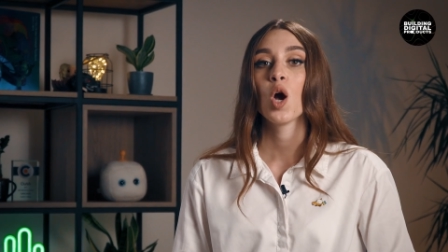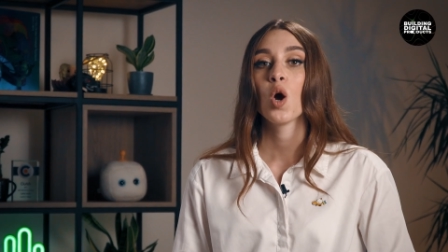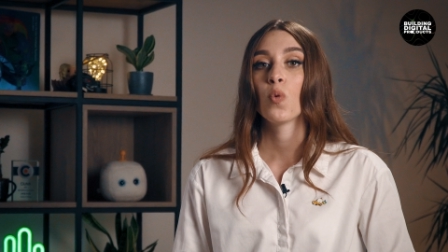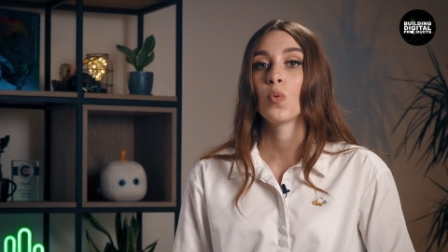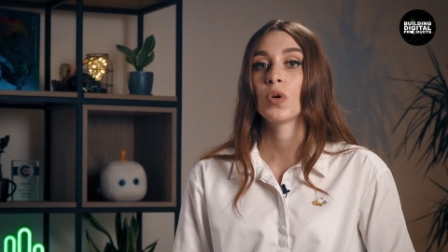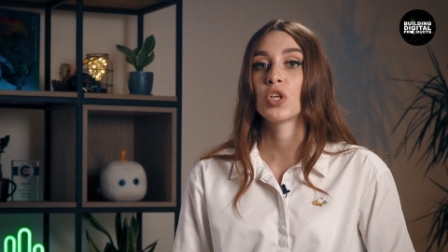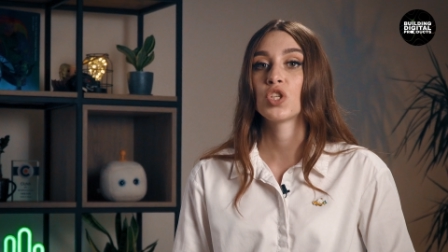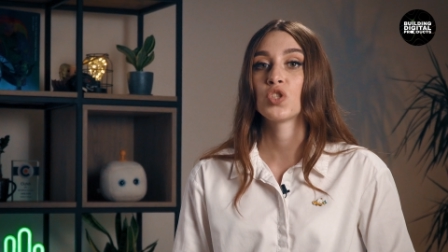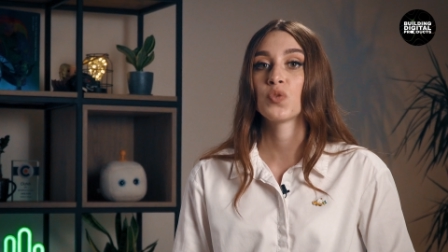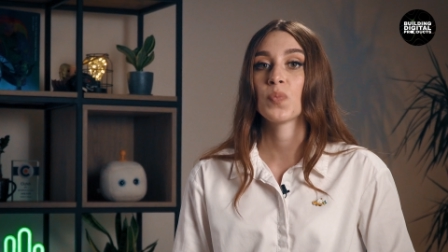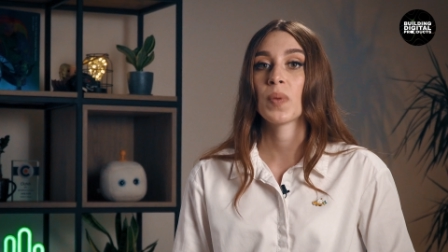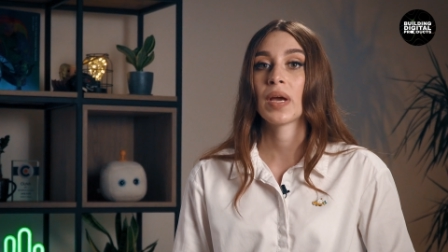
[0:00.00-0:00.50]

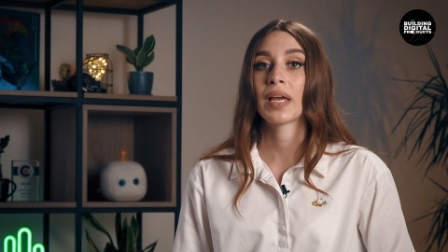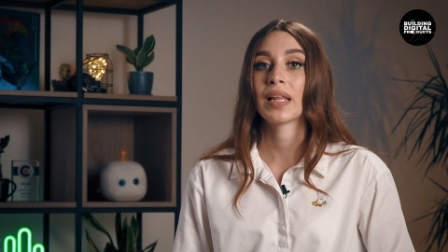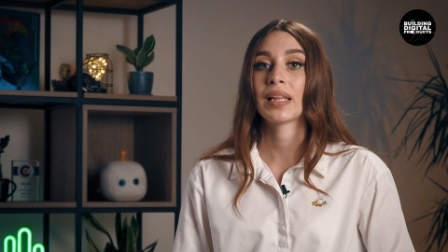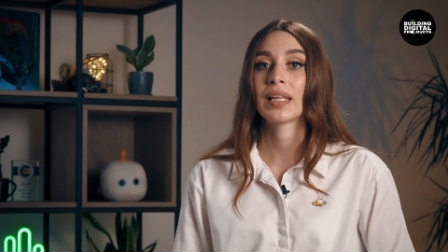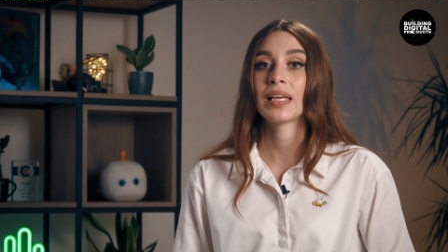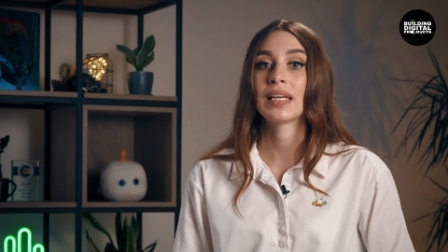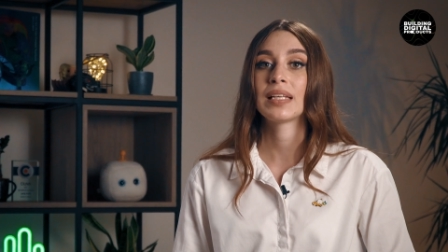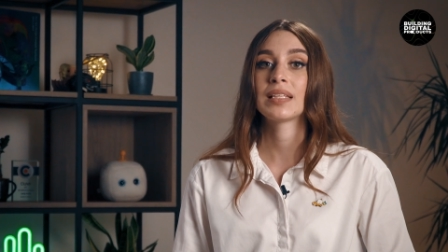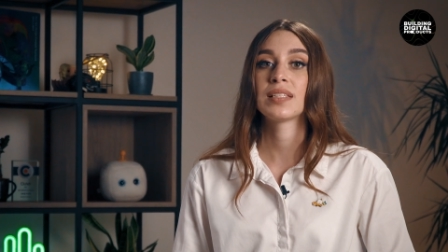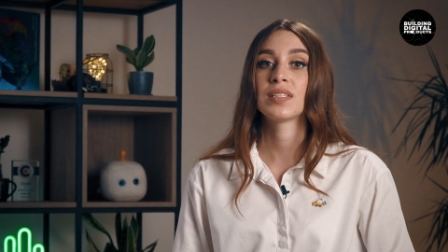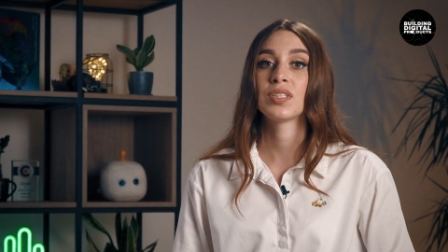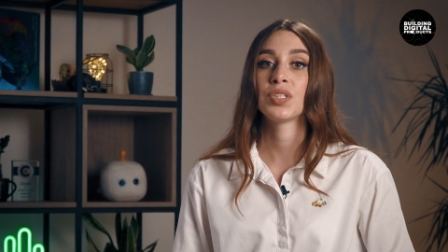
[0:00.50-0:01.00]
which may
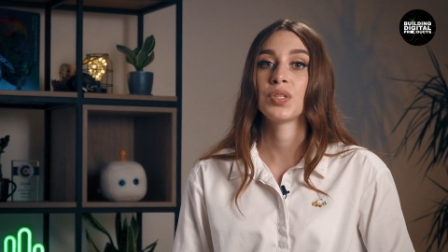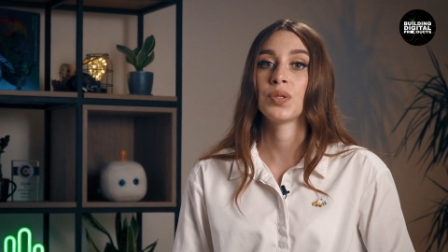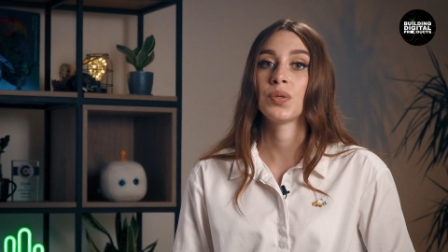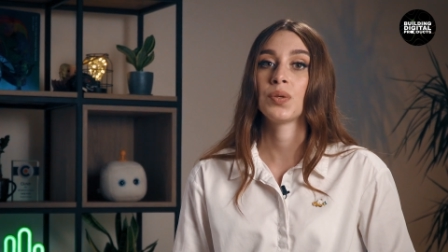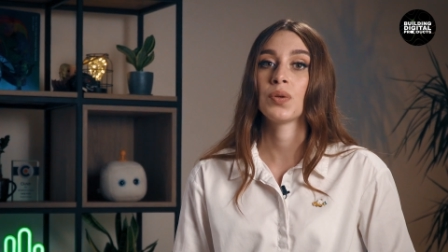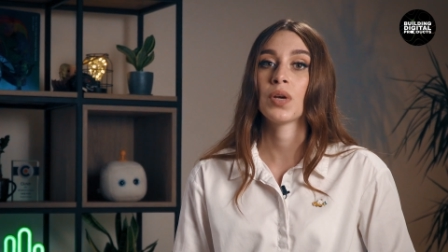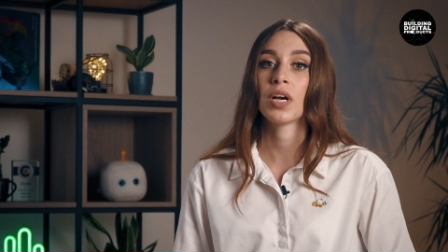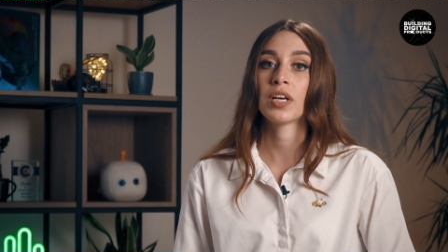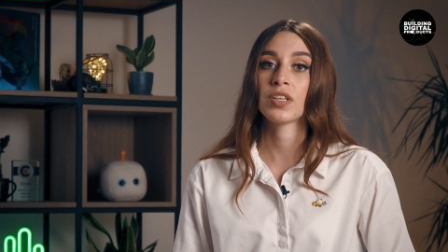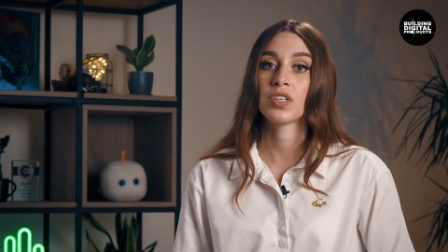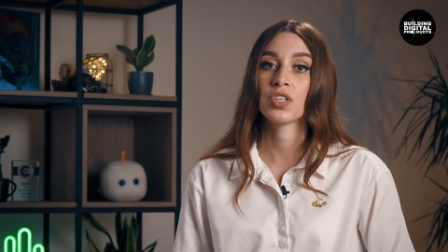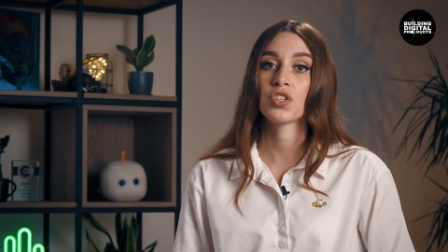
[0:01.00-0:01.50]
lead
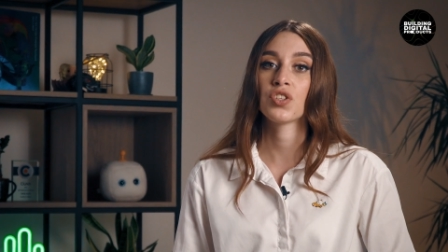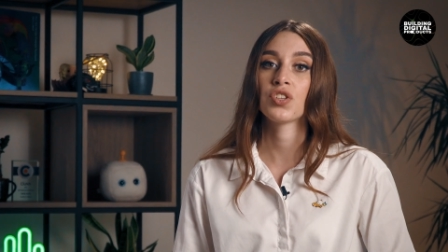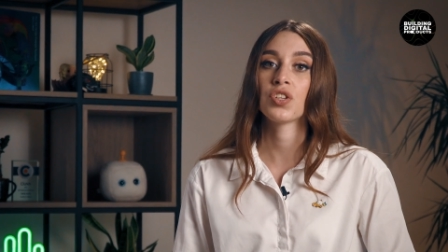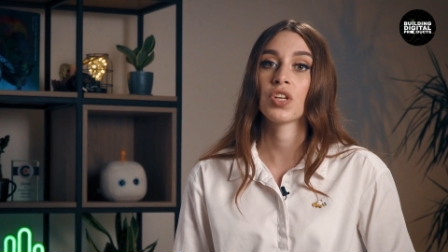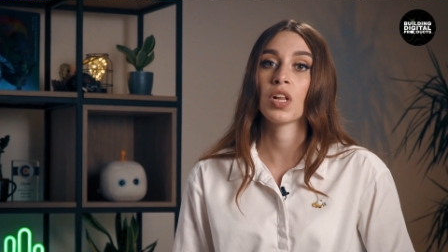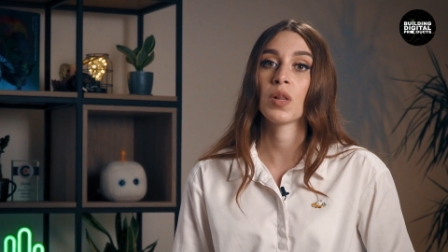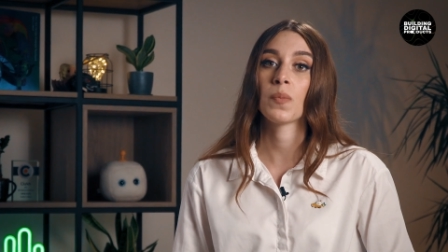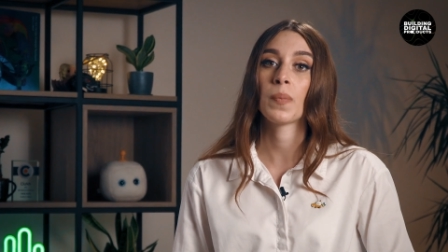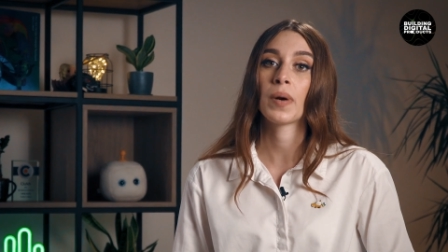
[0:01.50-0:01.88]
to additional